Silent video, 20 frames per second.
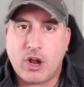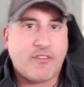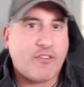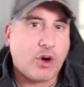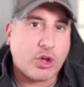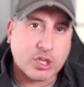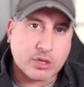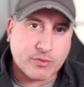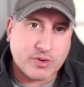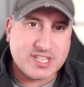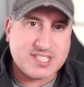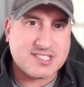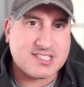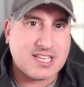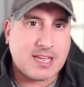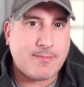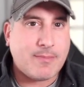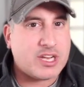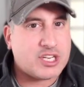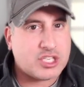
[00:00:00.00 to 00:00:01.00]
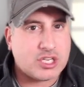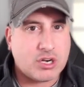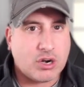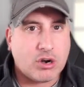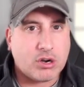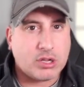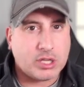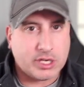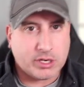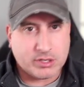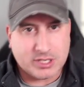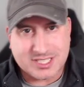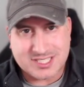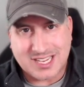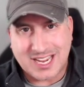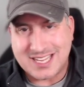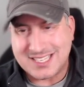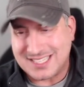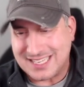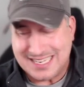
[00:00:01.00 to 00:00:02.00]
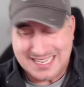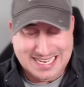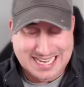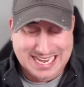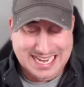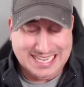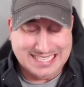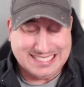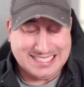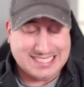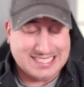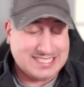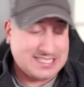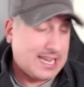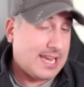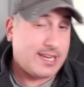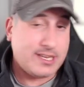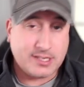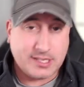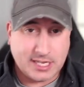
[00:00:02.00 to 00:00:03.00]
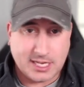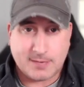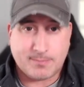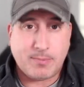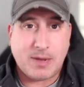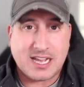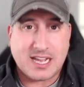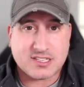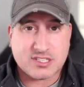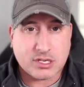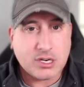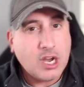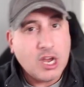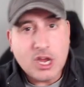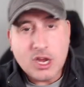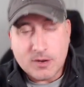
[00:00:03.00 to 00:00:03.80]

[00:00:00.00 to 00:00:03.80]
All the reasons I mentioned earlier. This guy's an insane kickboxer.